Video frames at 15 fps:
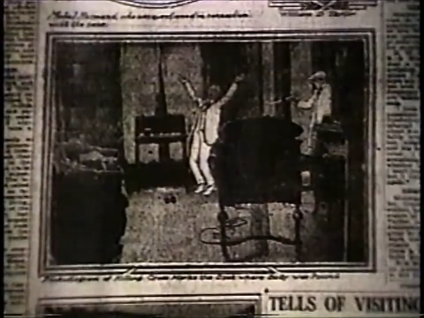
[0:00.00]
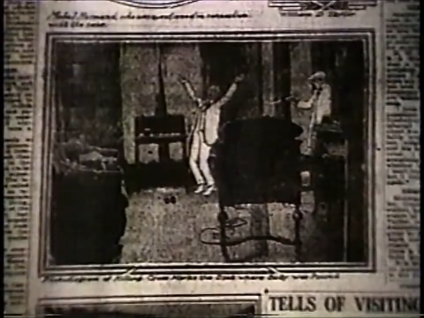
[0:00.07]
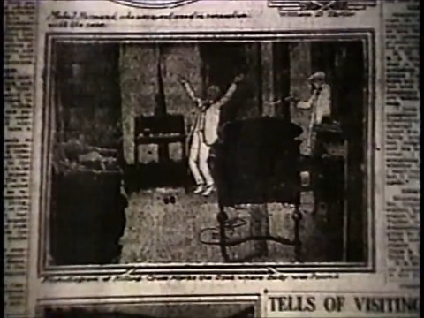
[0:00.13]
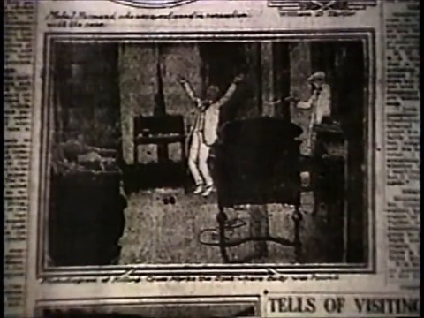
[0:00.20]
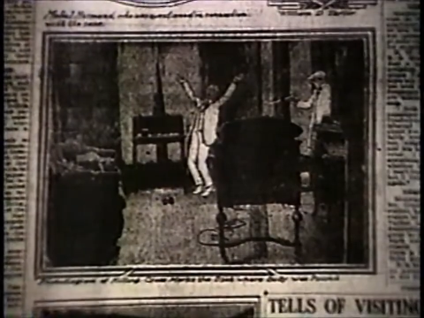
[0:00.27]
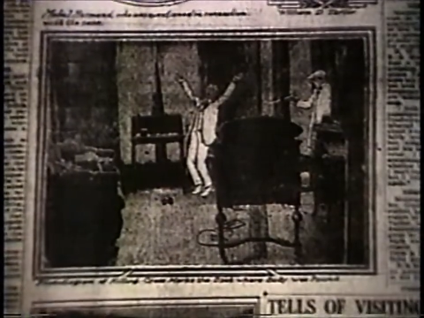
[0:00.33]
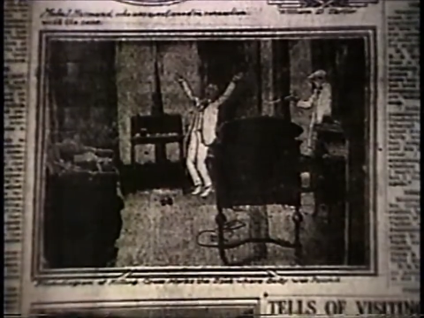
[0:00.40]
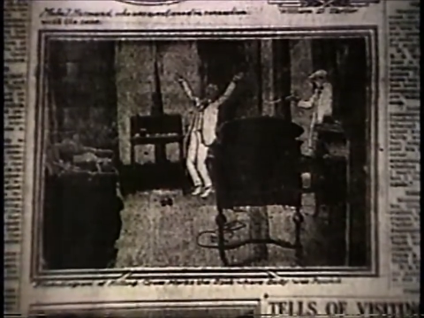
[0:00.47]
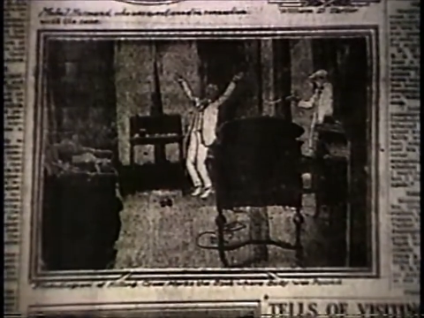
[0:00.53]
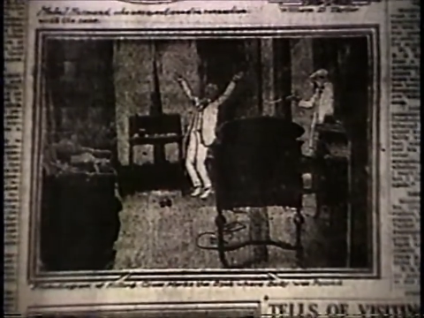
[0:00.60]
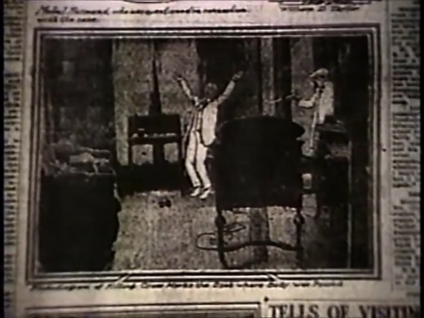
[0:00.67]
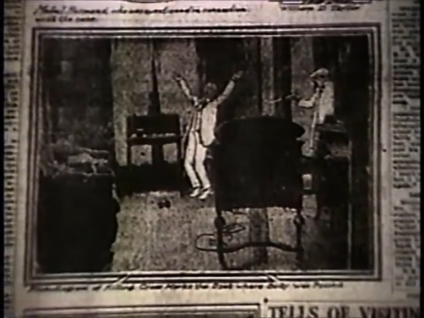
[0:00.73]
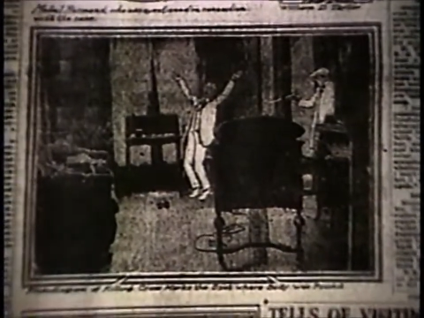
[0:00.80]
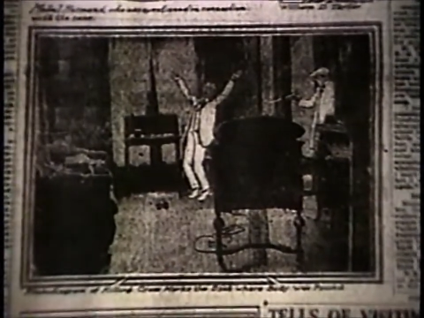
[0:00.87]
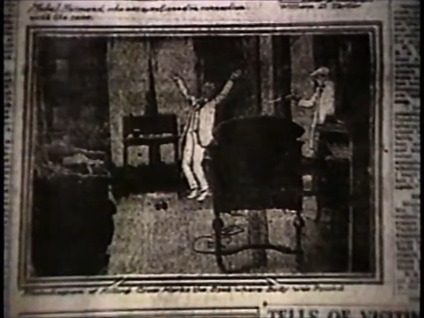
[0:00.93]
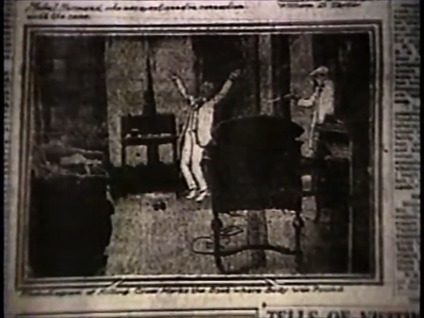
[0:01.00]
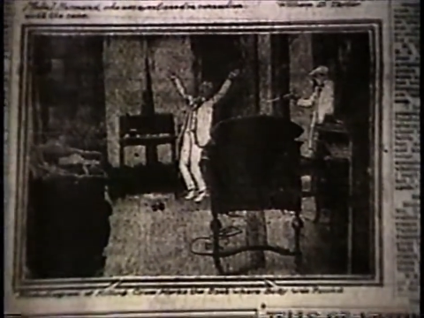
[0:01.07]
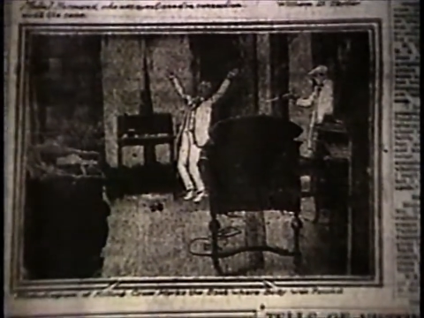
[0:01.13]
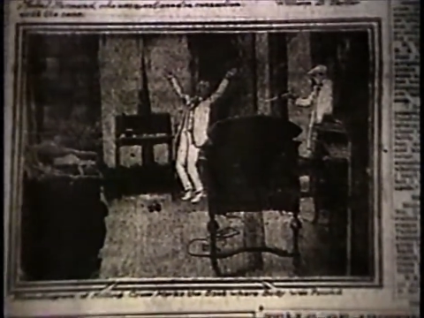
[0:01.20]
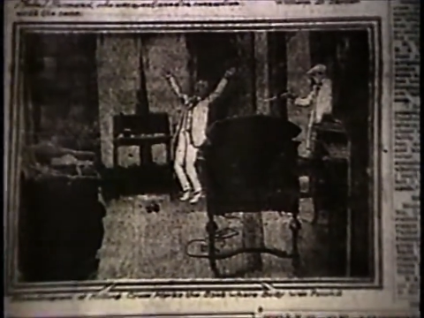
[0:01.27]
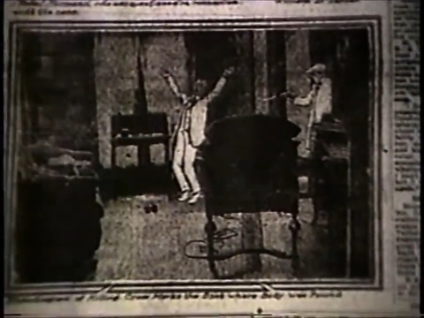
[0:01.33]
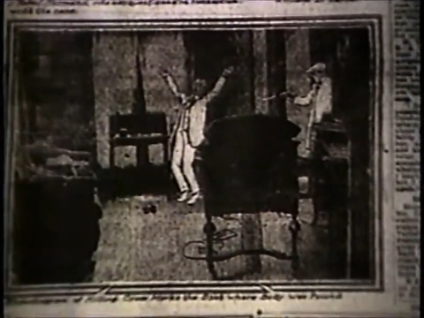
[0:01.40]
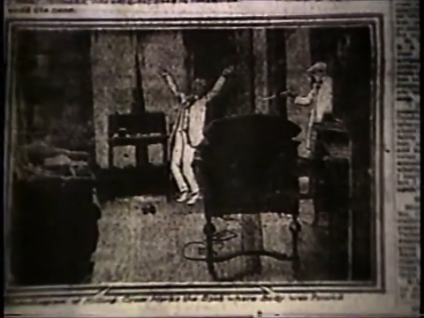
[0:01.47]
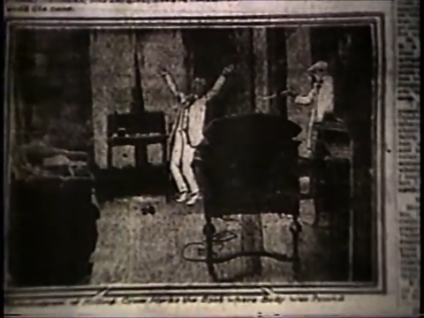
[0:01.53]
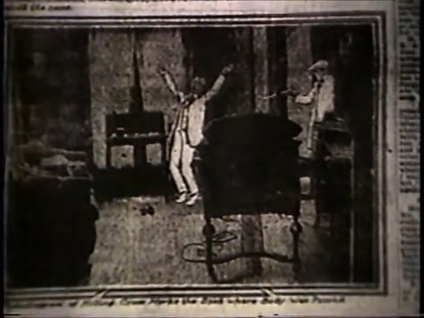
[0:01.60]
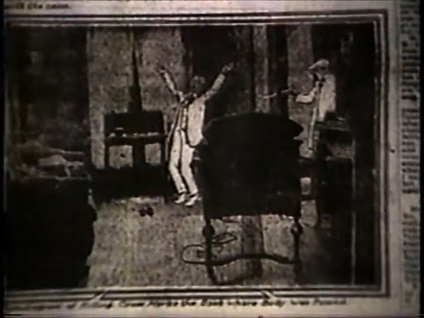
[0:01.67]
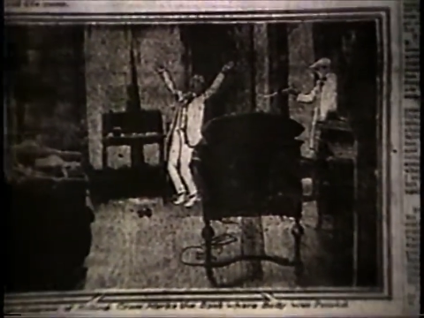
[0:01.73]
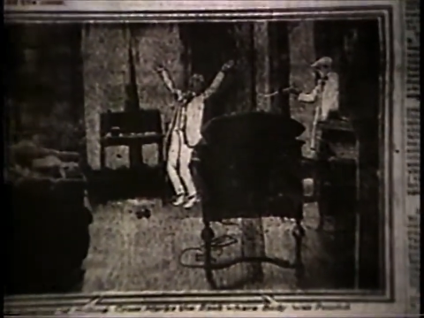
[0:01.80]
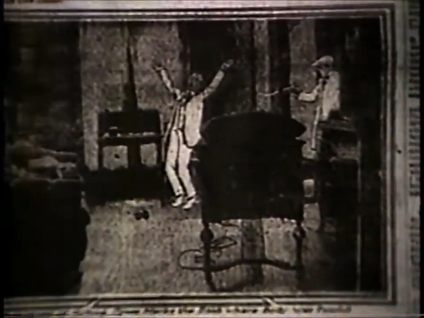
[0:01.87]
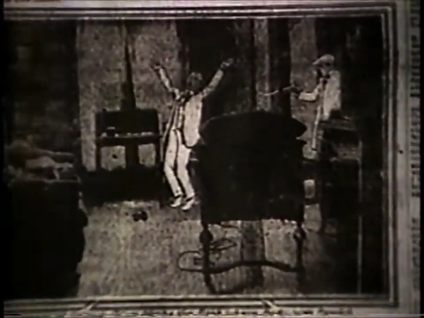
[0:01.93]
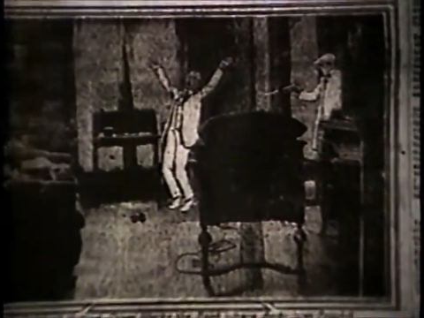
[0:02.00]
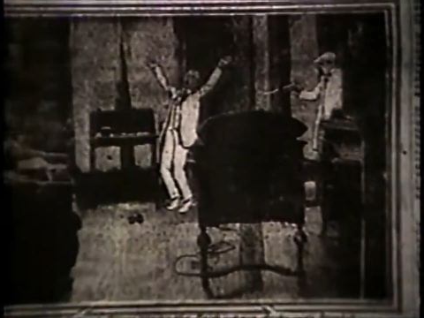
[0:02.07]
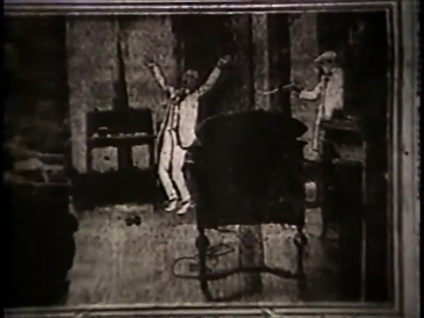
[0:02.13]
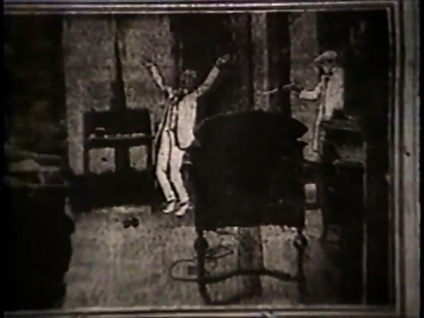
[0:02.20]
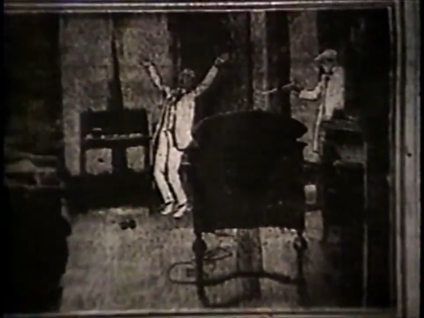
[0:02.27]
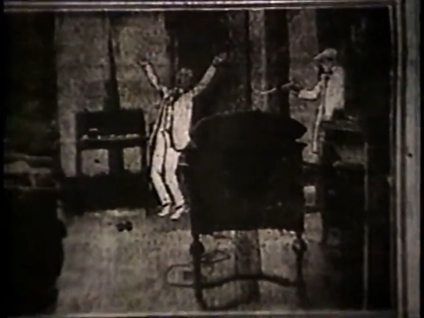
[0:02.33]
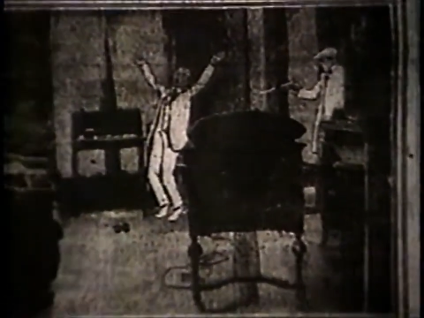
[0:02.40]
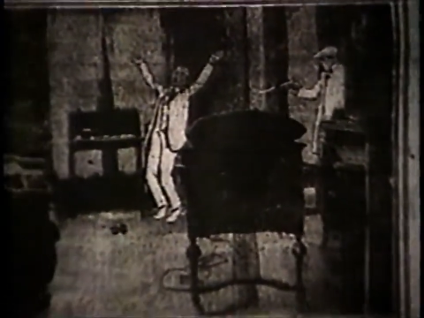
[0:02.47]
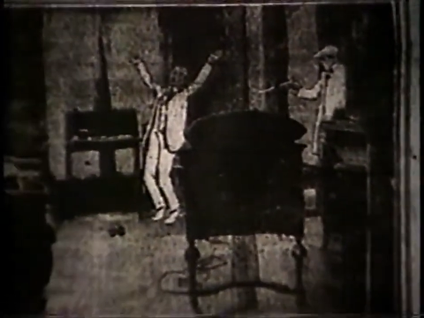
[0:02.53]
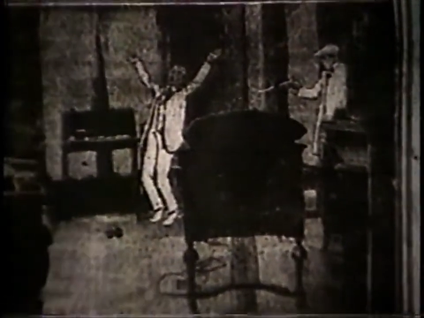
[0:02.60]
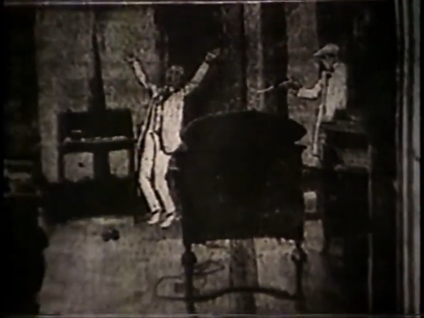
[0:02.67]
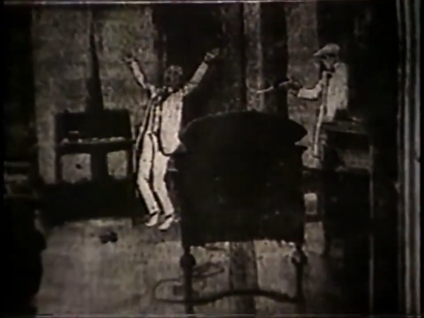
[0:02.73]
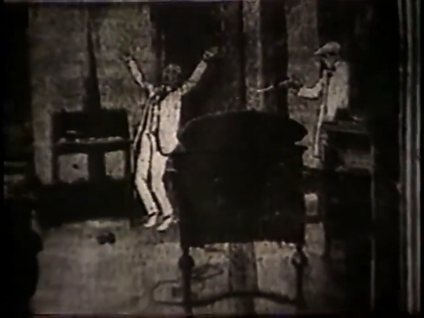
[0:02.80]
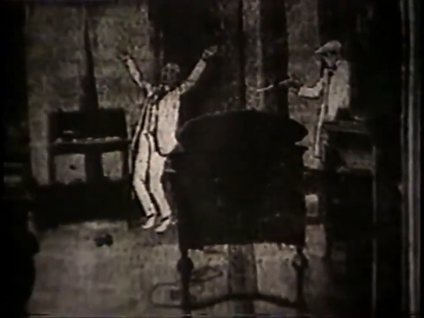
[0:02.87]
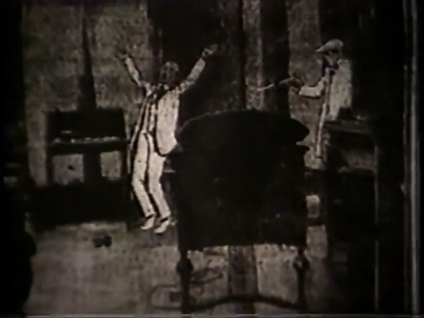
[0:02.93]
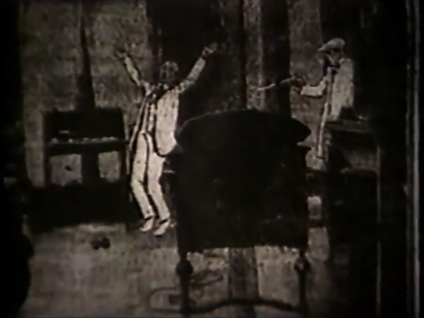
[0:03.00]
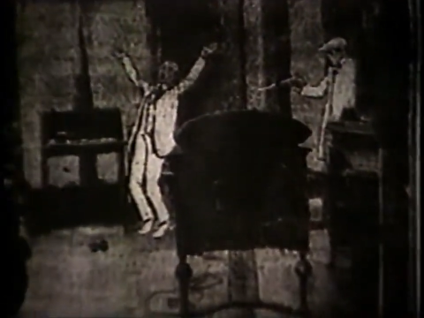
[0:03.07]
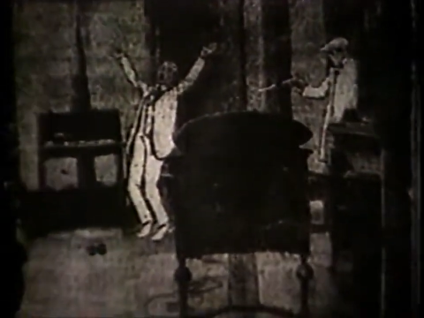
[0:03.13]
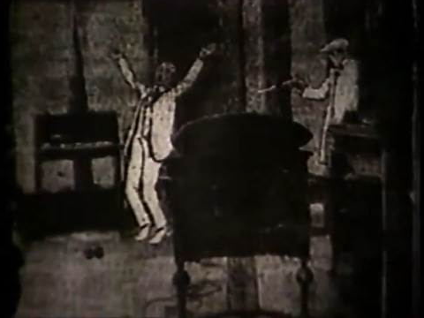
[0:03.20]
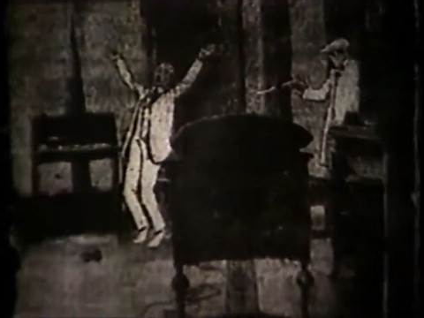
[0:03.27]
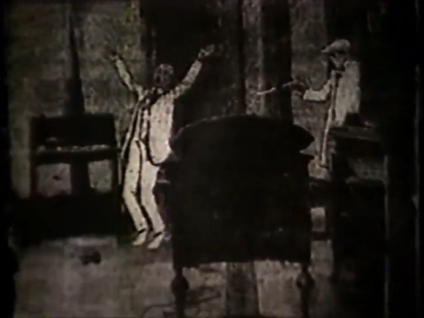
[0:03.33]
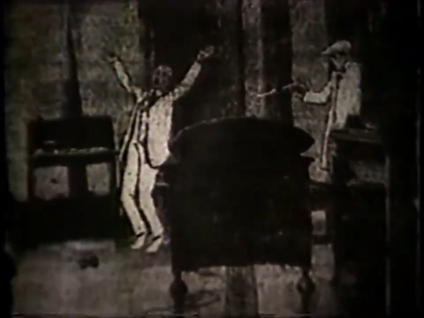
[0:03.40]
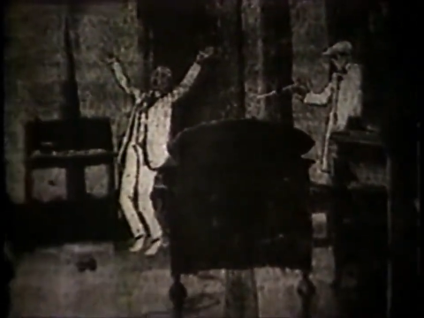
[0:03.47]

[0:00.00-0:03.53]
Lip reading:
Nobody's mouth can be seen.